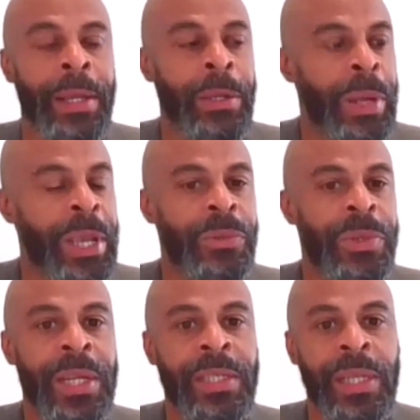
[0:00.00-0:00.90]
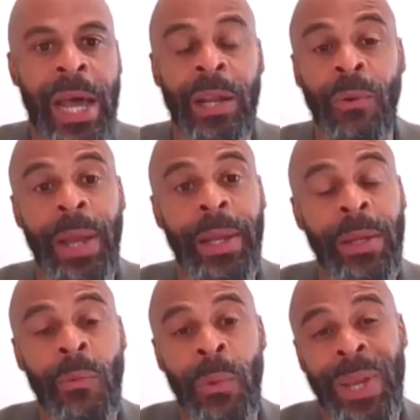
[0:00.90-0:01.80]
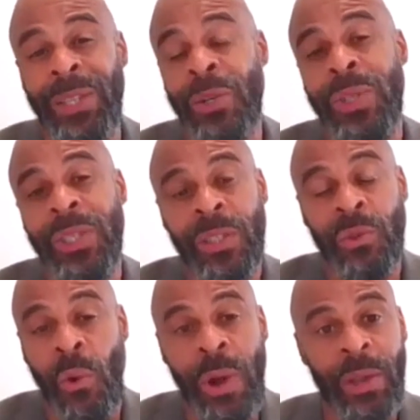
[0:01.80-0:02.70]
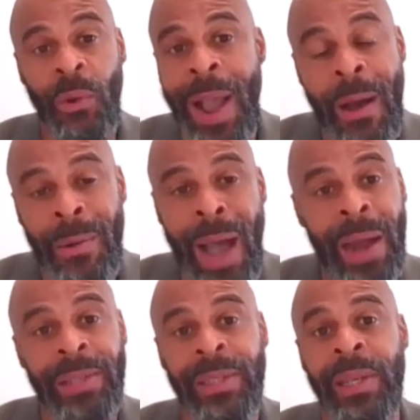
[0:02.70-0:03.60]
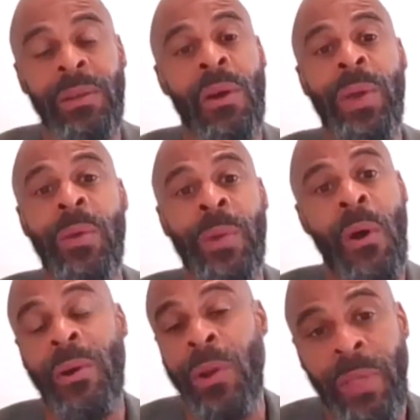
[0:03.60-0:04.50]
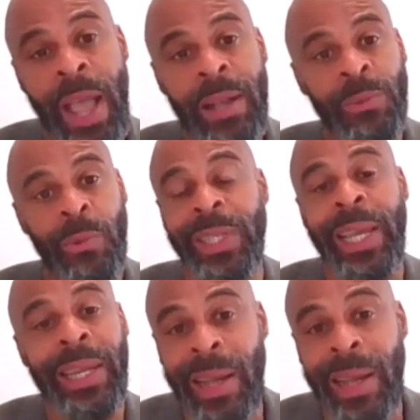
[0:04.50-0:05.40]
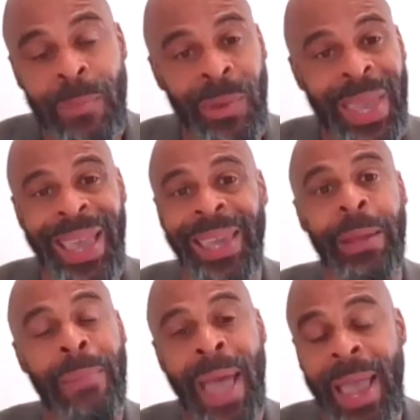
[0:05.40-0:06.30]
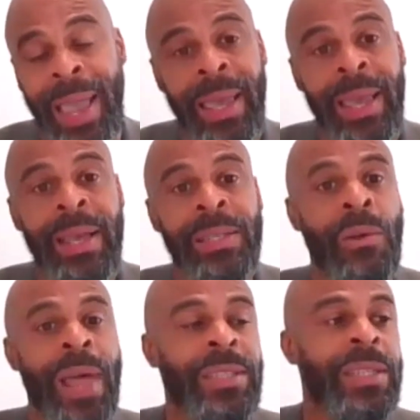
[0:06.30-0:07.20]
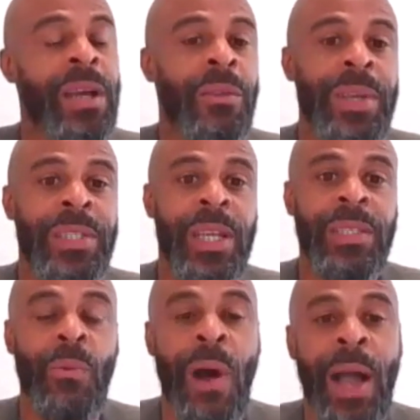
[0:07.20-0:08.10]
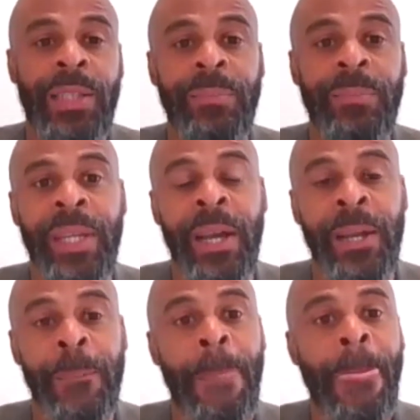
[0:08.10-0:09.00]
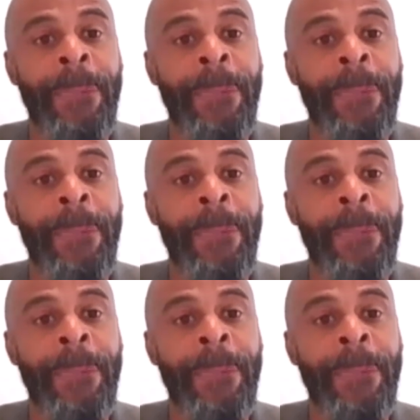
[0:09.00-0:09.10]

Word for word: you know history does a lot of great we, we do destroy the ground honestly you know we, we all know that because we're digging it up you can't get it back so that's another reason as to why it should be done